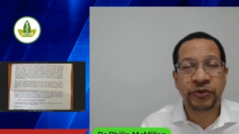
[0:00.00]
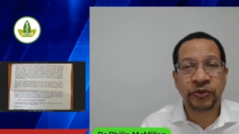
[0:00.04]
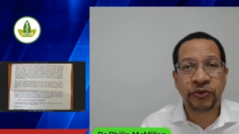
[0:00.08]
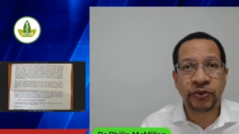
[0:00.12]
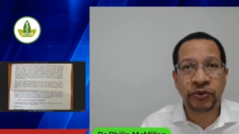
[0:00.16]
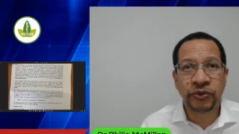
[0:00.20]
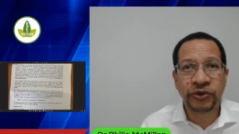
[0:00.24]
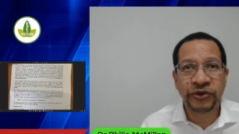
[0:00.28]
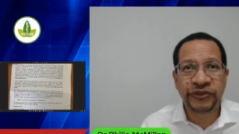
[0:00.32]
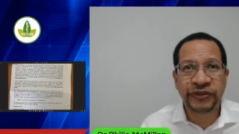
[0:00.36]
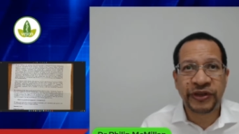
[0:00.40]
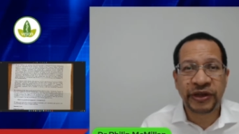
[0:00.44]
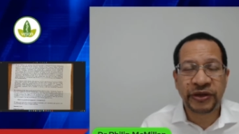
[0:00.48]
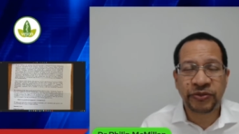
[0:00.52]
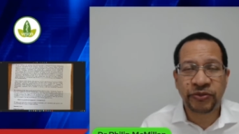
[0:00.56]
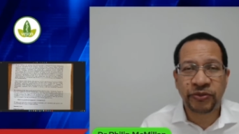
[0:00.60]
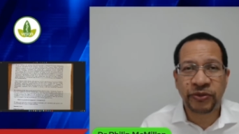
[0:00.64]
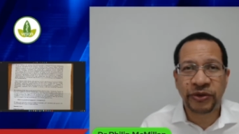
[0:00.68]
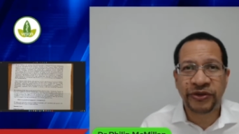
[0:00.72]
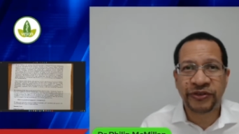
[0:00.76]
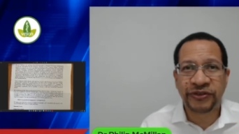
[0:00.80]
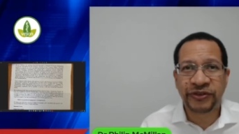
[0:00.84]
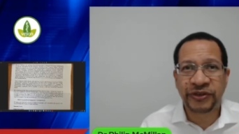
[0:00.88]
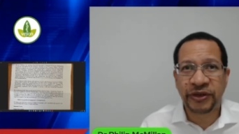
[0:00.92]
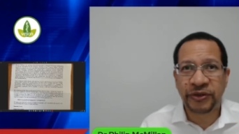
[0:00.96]
who is at
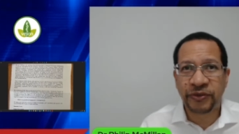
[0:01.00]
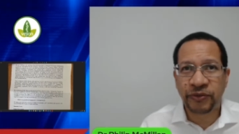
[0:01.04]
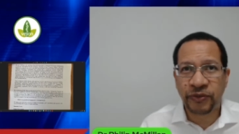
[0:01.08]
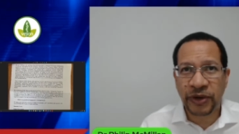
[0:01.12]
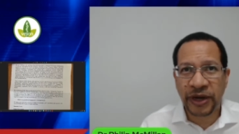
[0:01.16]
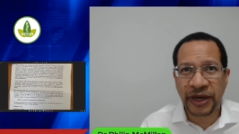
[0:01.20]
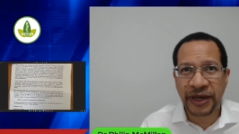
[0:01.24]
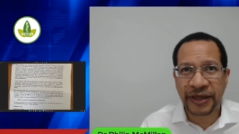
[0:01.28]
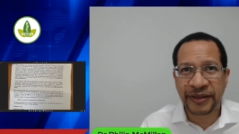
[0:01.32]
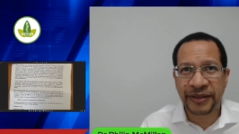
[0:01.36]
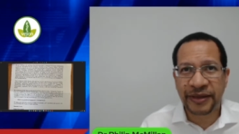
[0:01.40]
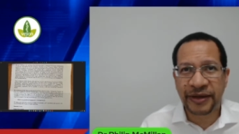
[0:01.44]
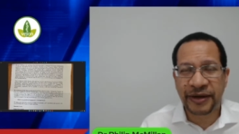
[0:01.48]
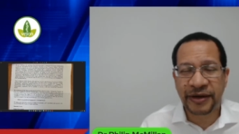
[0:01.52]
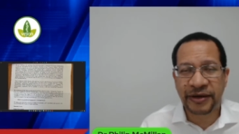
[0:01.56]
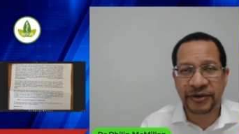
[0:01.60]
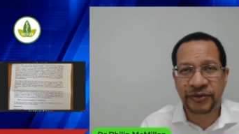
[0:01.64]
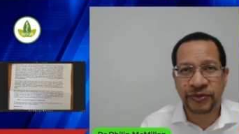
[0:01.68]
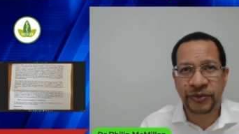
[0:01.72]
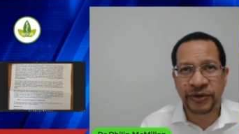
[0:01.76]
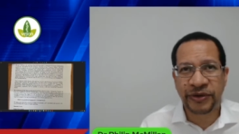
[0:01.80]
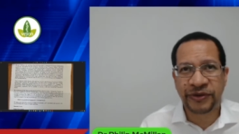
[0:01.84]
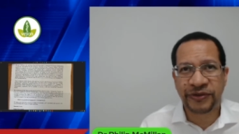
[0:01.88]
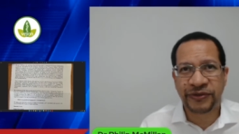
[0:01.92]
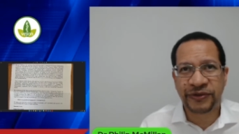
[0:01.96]
risk and why they're
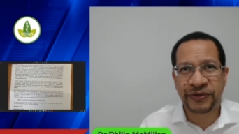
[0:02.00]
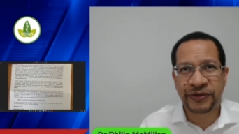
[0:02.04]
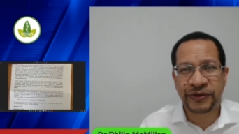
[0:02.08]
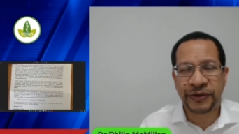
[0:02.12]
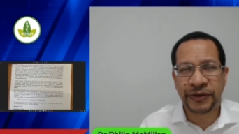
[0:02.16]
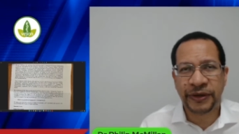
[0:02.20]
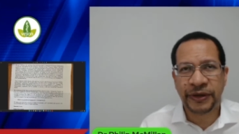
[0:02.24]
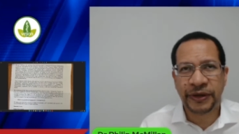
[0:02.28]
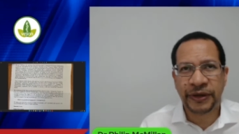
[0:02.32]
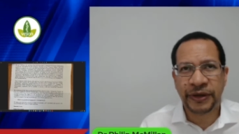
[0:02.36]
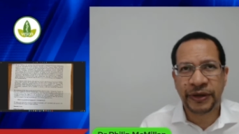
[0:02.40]
at risk.